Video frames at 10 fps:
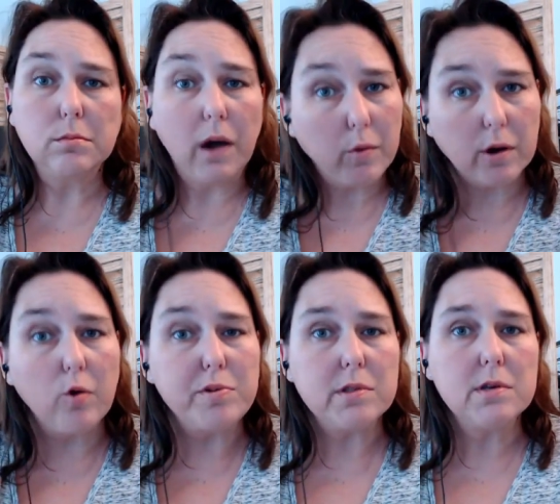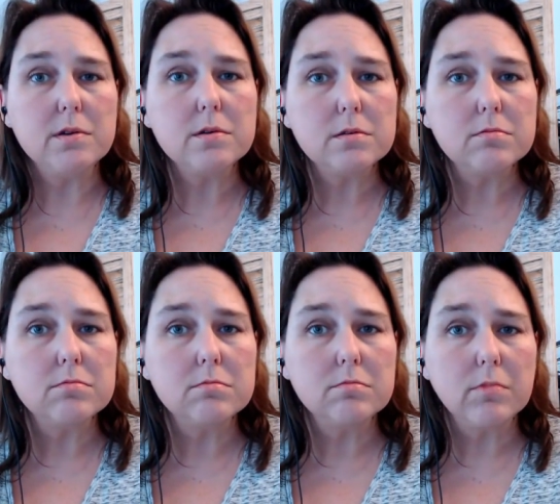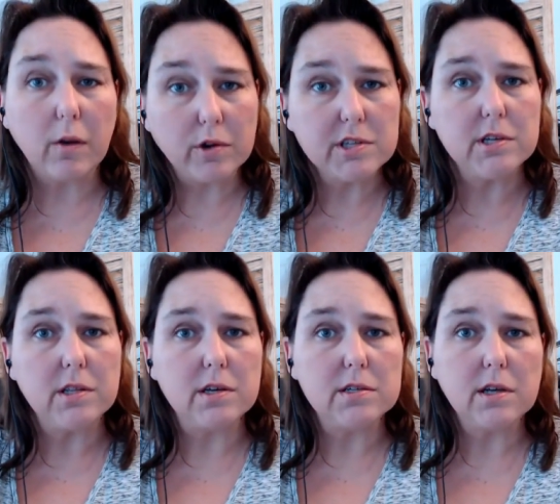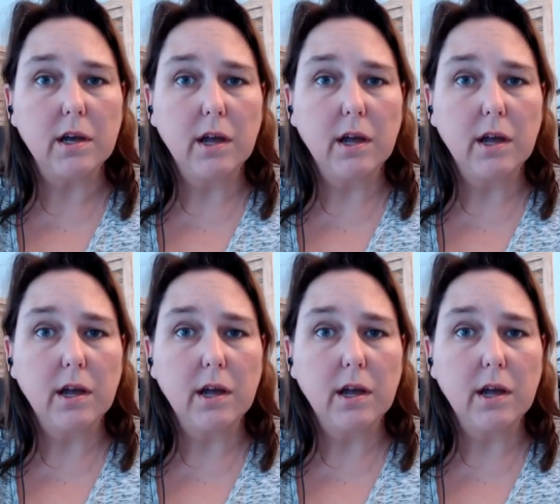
I want to open this. I want to see this.